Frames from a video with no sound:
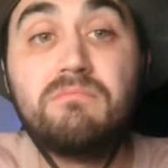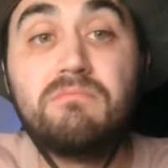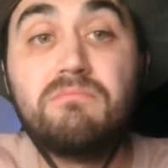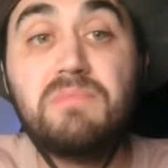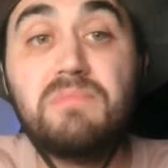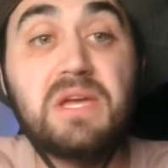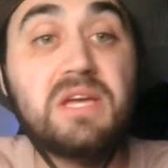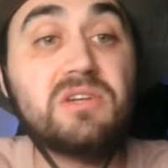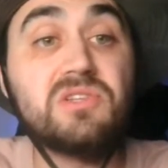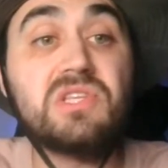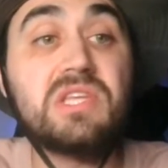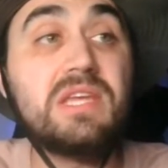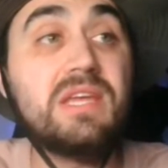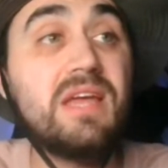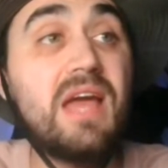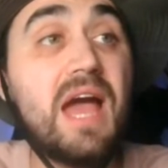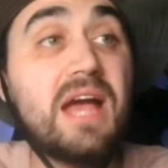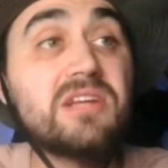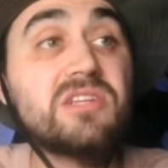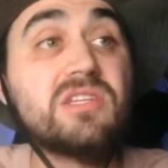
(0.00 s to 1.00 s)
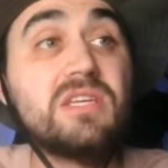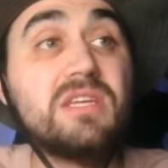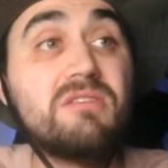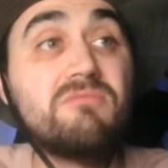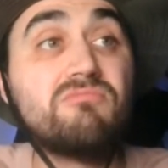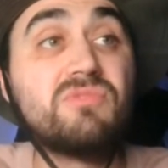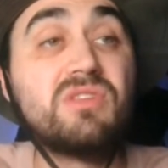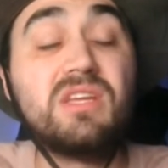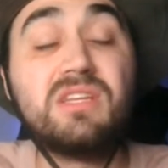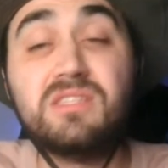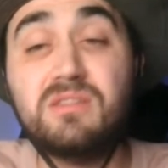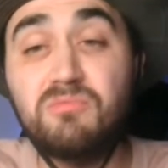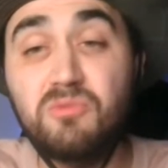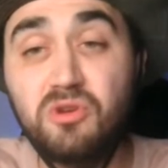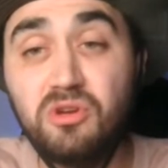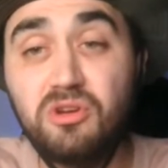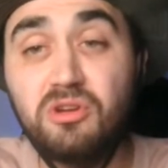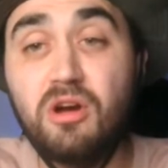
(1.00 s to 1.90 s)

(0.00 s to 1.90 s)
Because he actually did some good